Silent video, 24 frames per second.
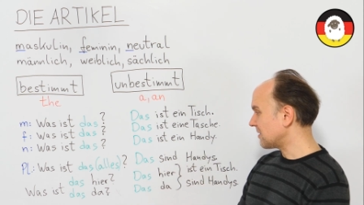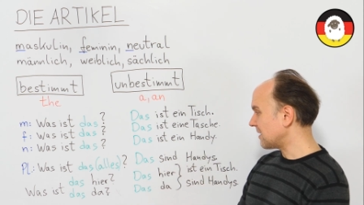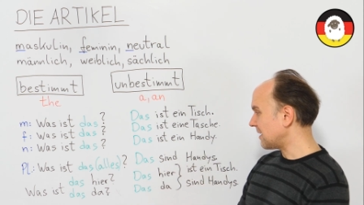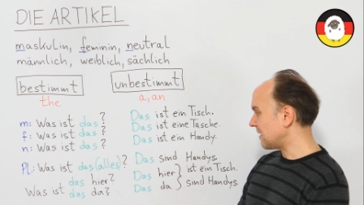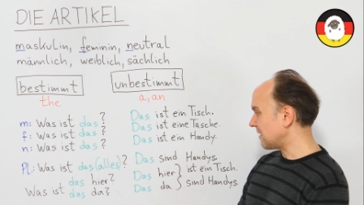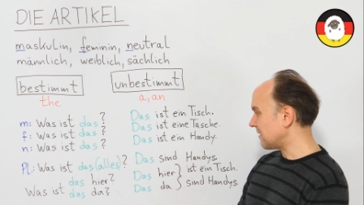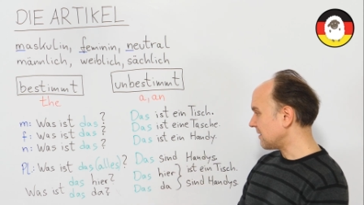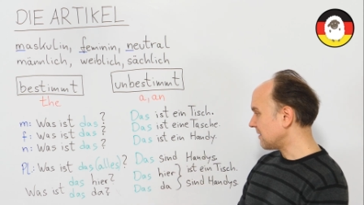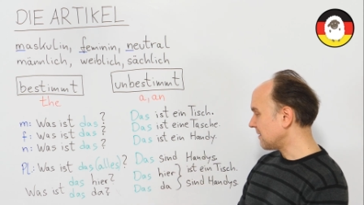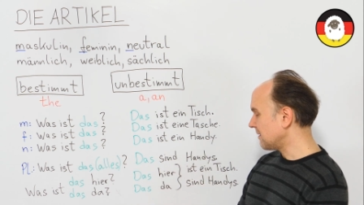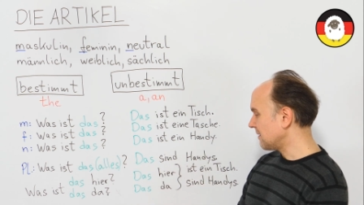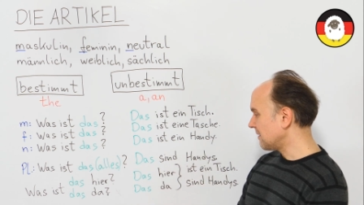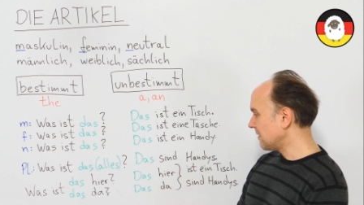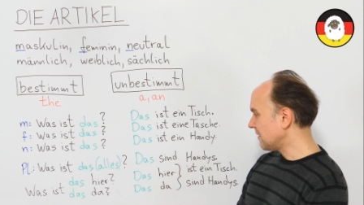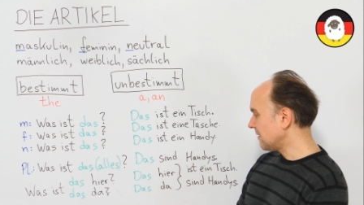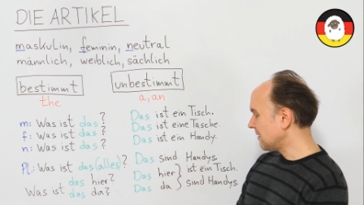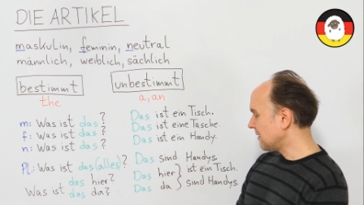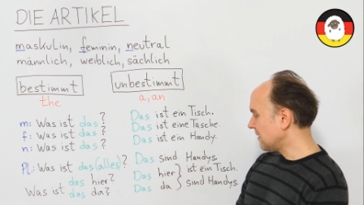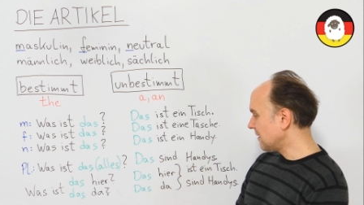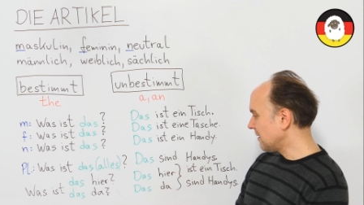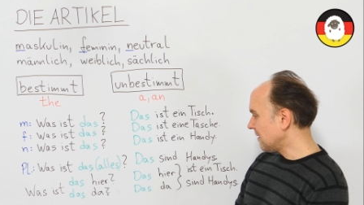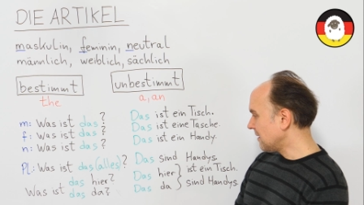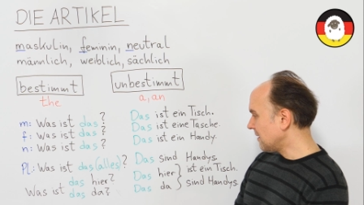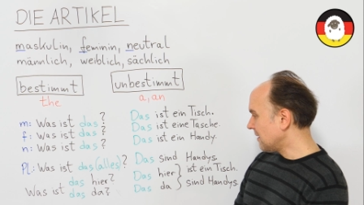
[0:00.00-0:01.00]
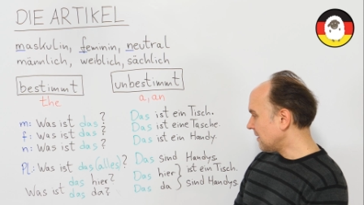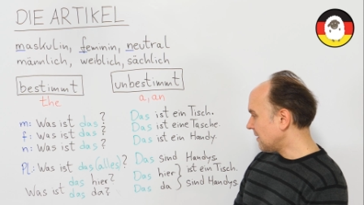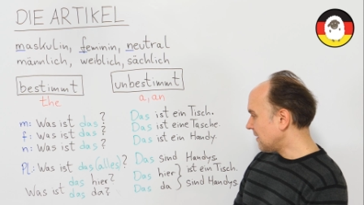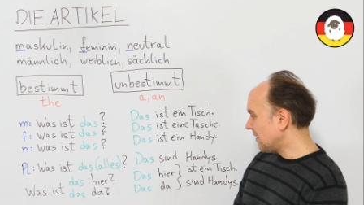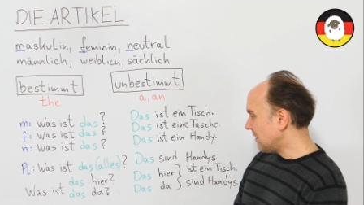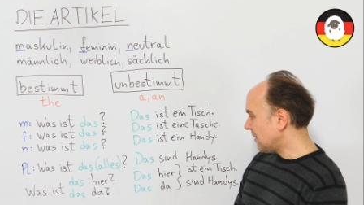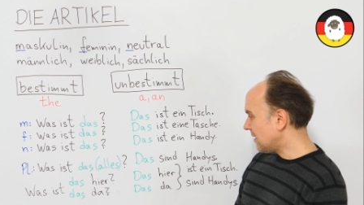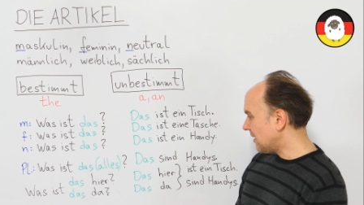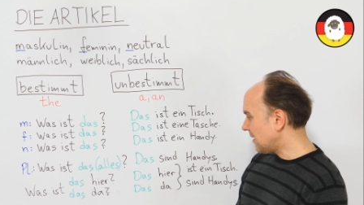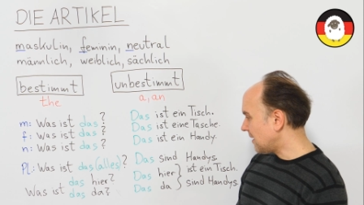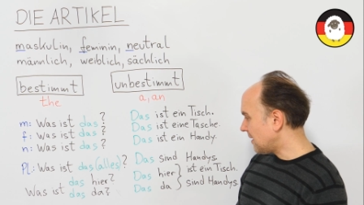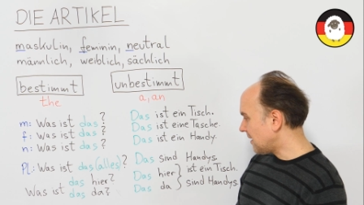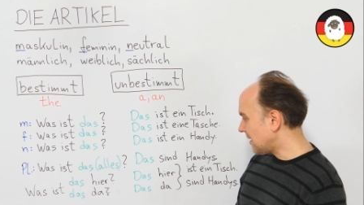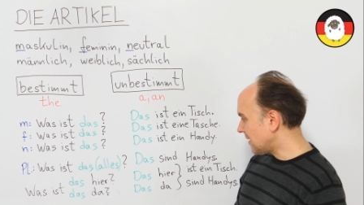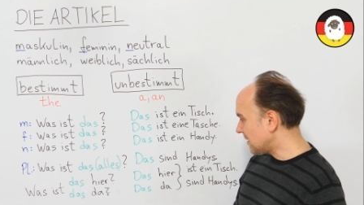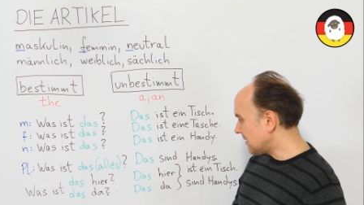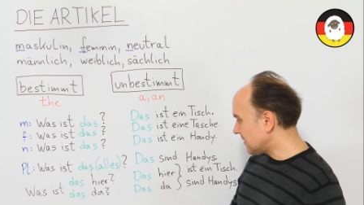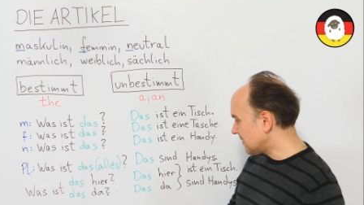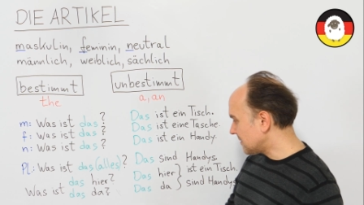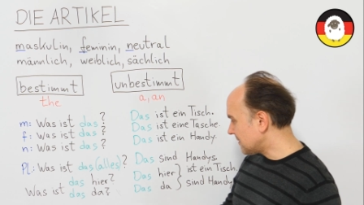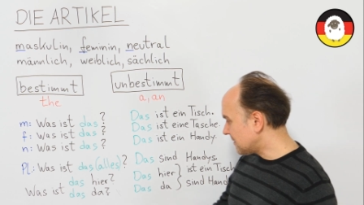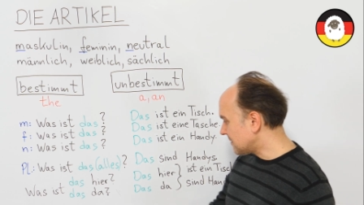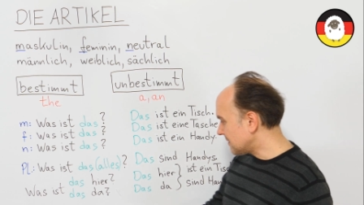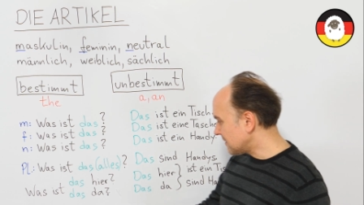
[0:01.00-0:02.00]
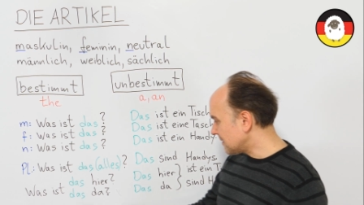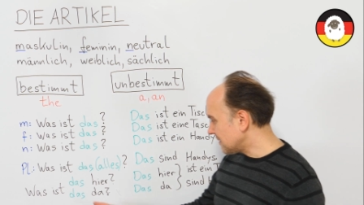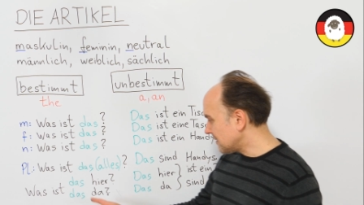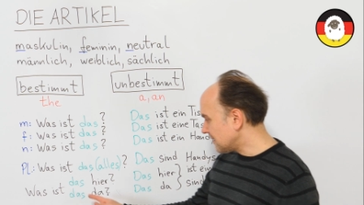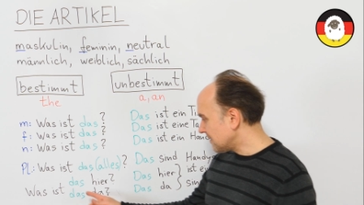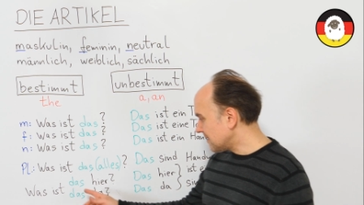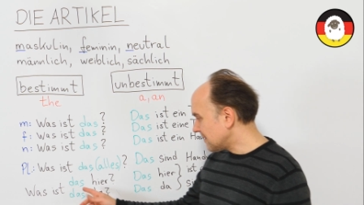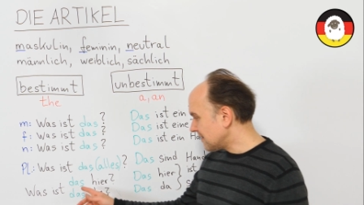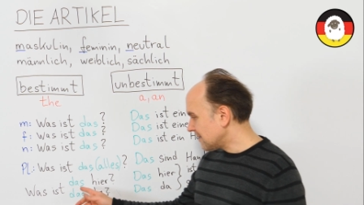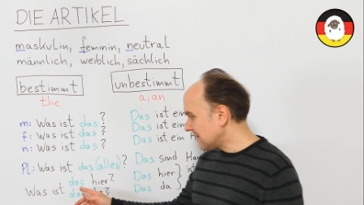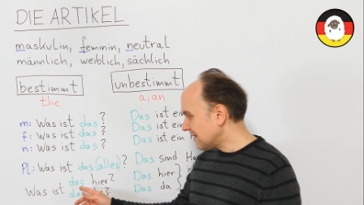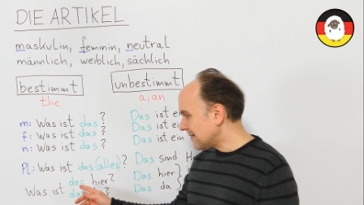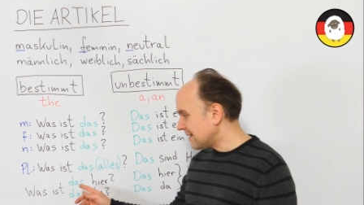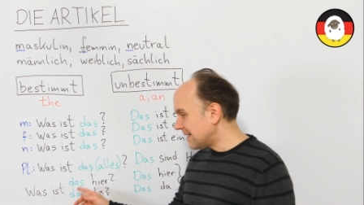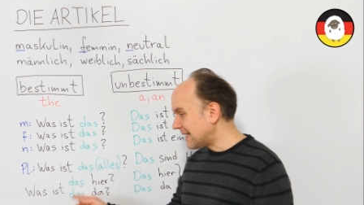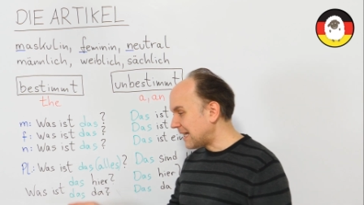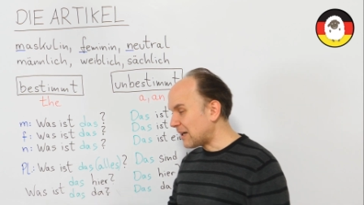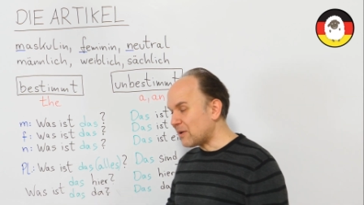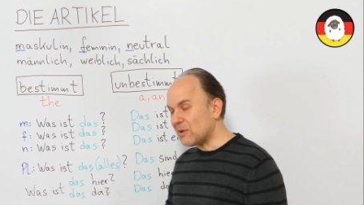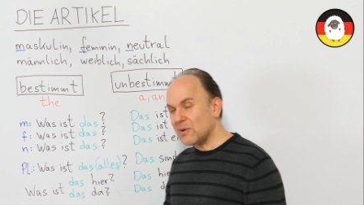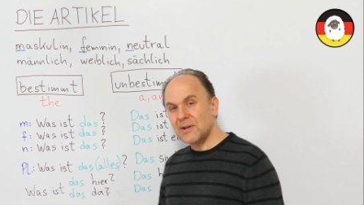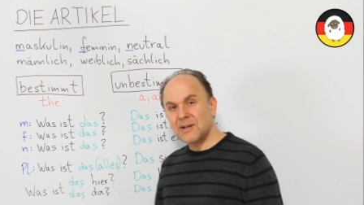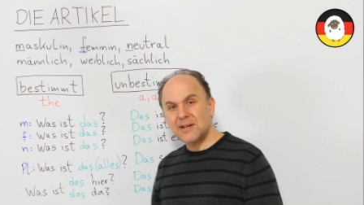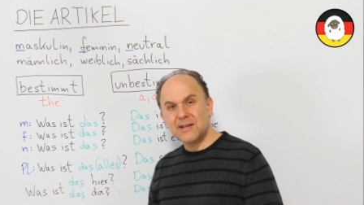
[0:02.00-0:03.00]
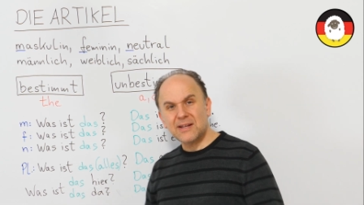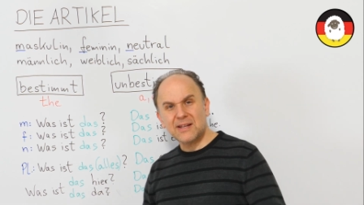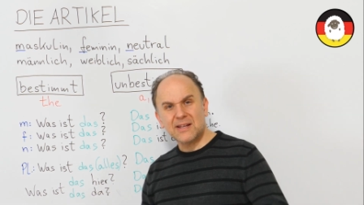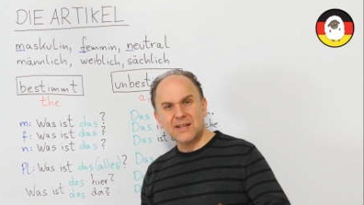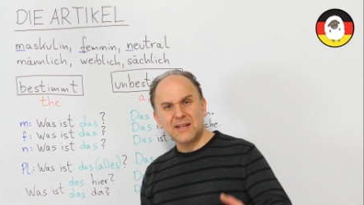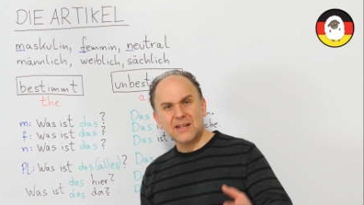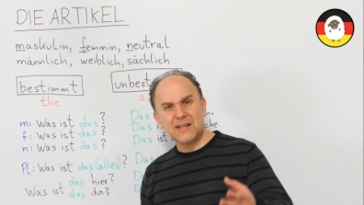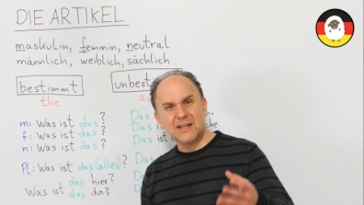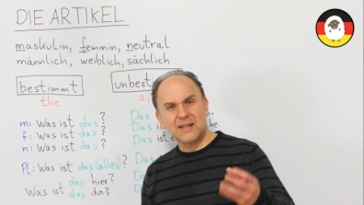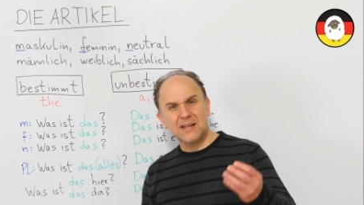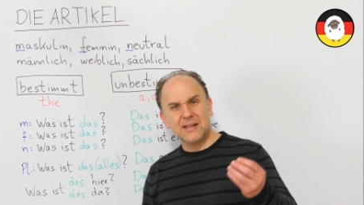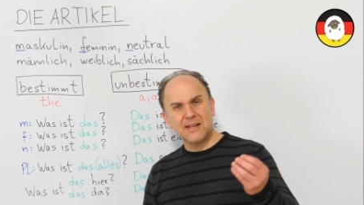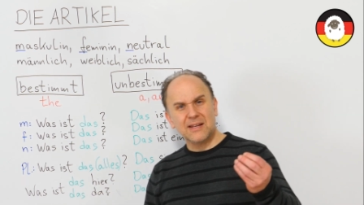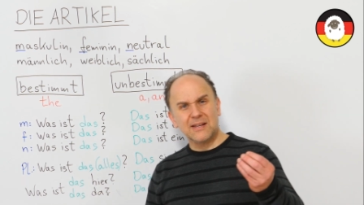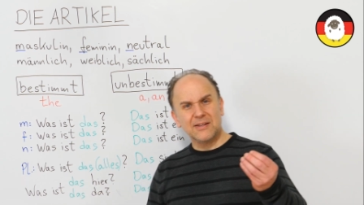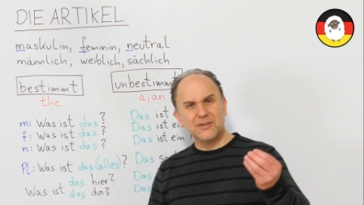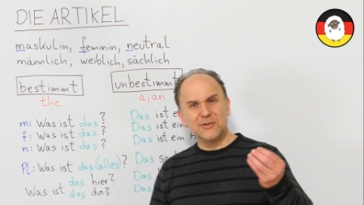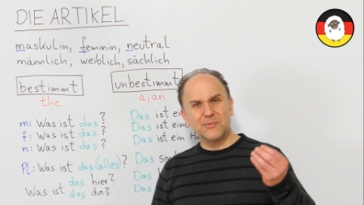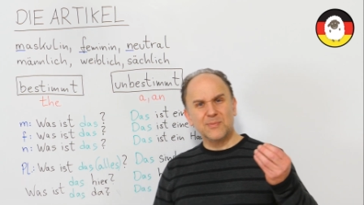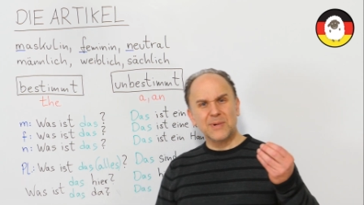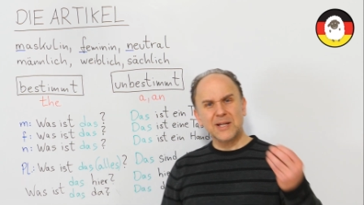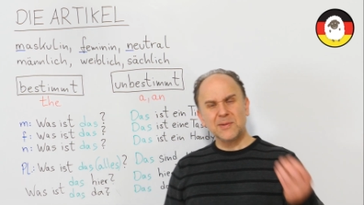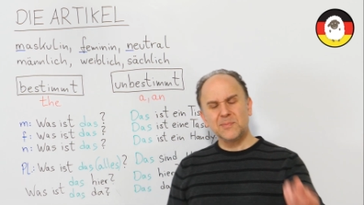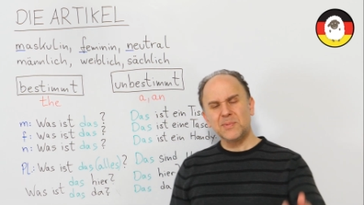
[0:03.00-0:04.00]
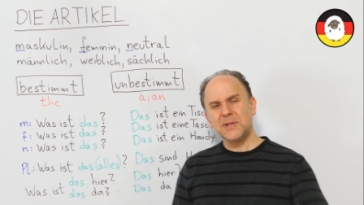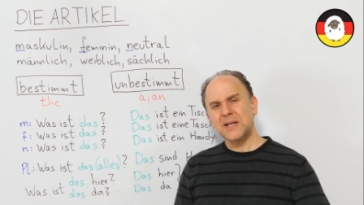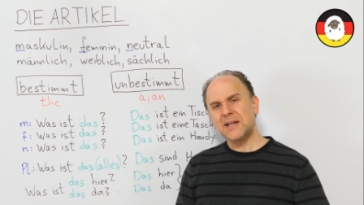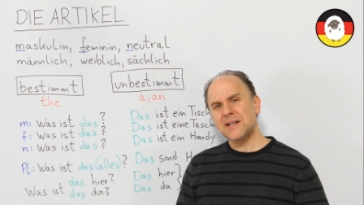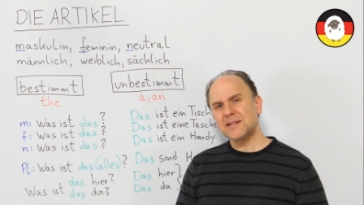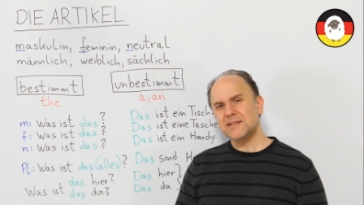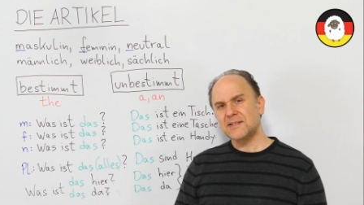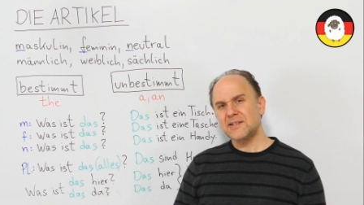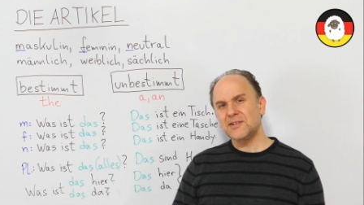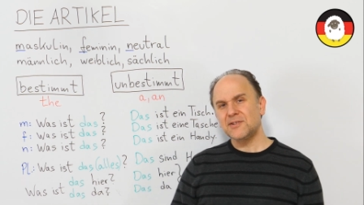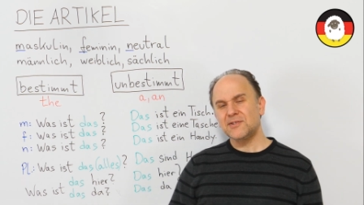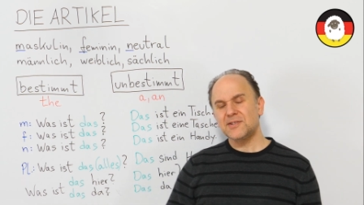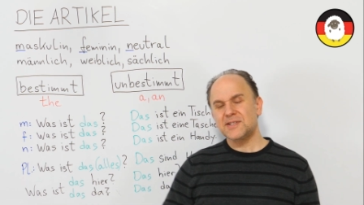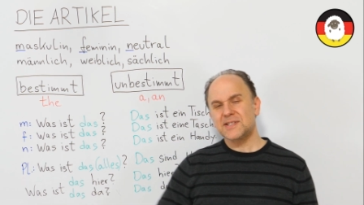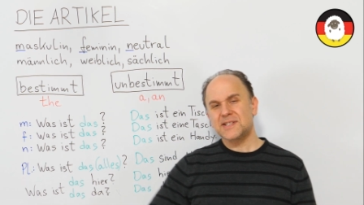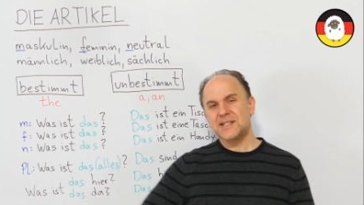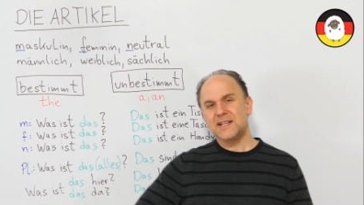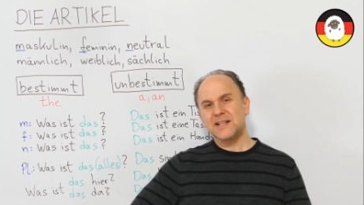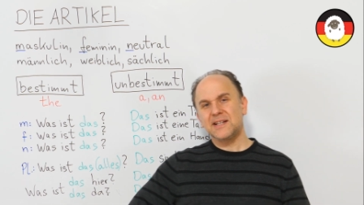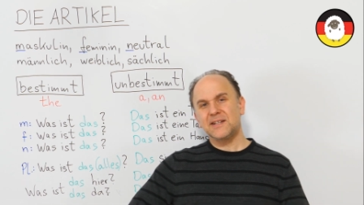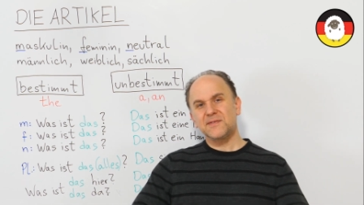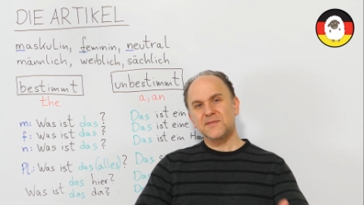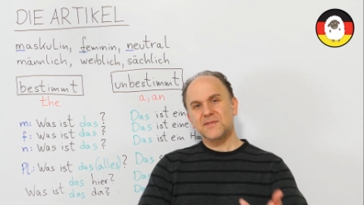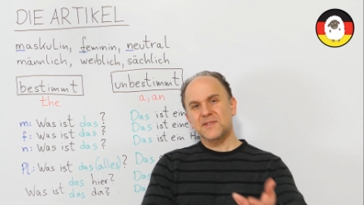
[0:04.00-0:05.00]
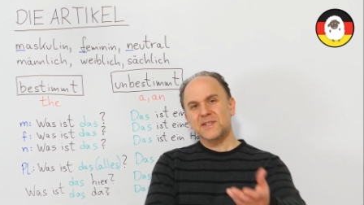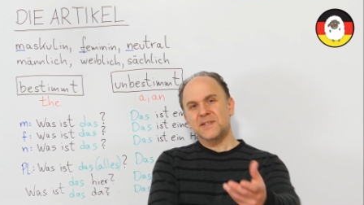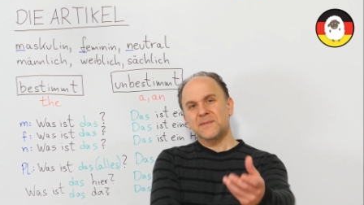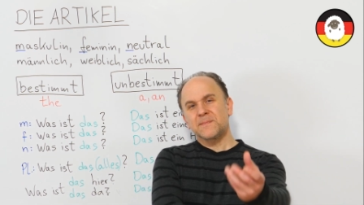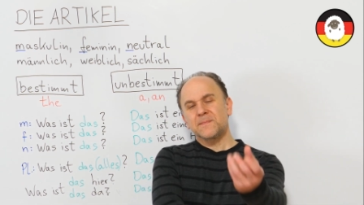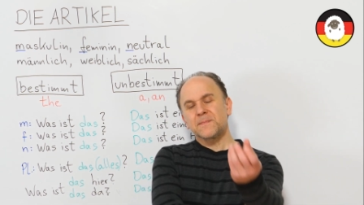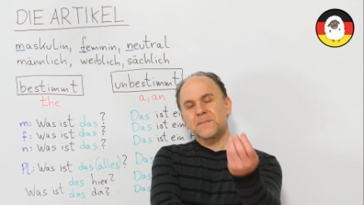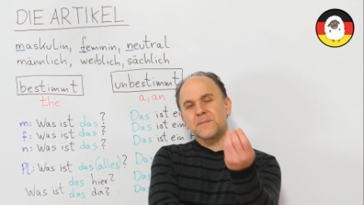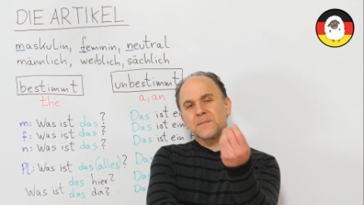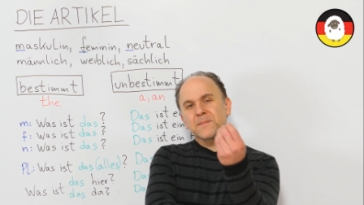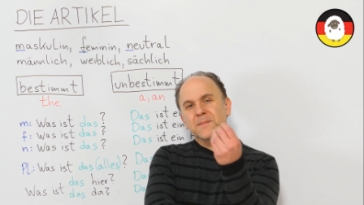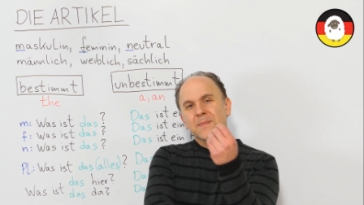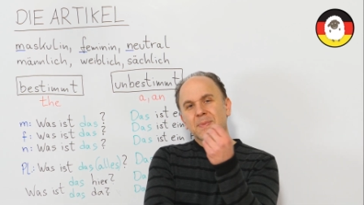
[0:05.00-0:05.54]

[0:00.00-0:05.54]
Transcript: Okay. And now, you might be asking yourselves,